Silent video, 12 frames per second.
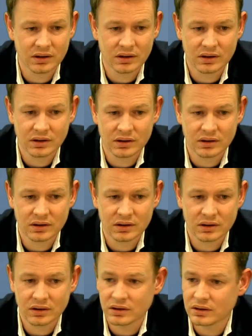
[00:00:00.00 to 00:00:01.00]

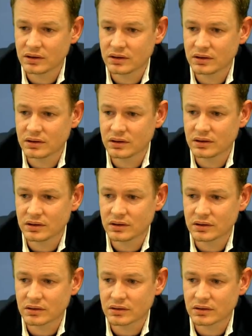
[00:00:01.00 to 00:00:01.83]
[no speech]